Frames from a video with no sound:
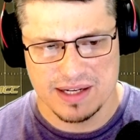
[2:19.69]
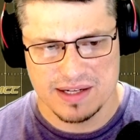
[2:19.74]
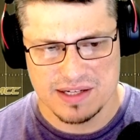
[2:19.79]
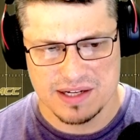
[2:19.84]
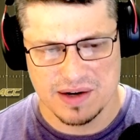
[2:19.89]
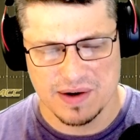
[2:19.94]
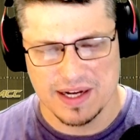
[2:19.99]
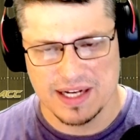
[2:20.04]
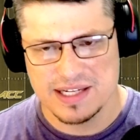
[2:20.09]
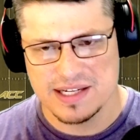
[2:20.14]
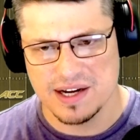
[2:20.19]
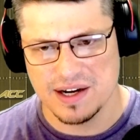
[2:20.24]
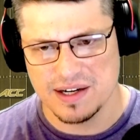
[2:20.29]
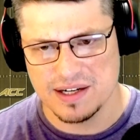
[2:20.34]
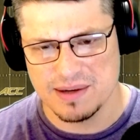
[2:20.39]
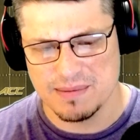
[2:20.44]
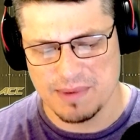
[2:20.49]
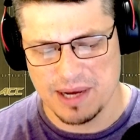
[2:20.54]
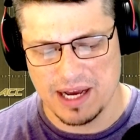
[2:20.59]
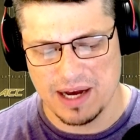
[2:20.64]
So he
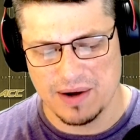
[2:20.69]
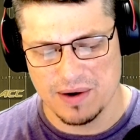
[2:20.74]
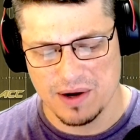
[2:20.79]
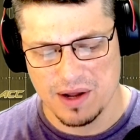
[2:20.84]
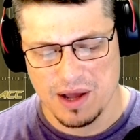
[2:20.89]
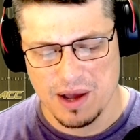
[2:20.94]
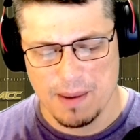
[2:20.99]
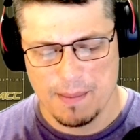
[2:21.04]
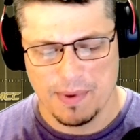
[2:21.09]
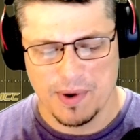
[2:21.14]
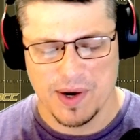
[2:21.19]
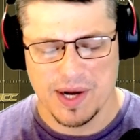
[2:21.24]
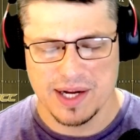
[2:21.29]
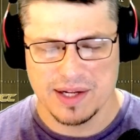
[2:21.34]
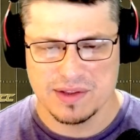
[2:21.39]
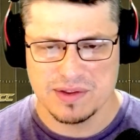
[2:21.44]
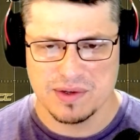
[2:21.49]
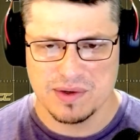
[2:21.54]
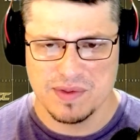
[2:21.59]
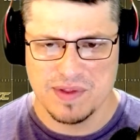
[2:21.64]
talked about
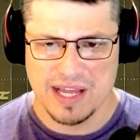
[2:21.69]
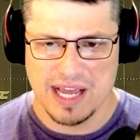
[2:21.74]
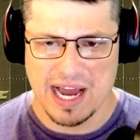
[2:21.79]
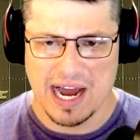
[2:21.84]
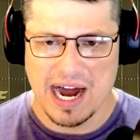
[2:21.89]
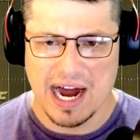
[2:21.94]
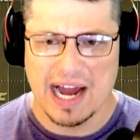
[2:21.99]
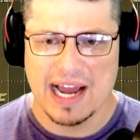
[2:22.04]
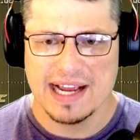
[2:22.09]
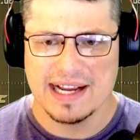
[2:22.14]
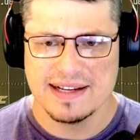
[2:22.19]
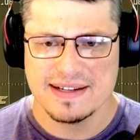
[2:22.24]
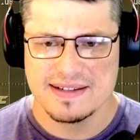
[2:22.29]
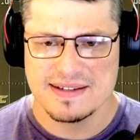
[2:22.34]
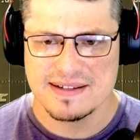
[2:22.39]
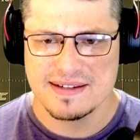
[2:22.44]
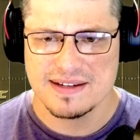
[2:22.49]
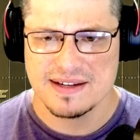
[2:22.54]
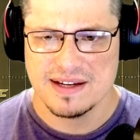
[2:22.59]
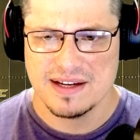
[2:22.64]
playing through the
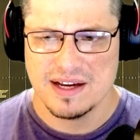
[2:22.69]
eyes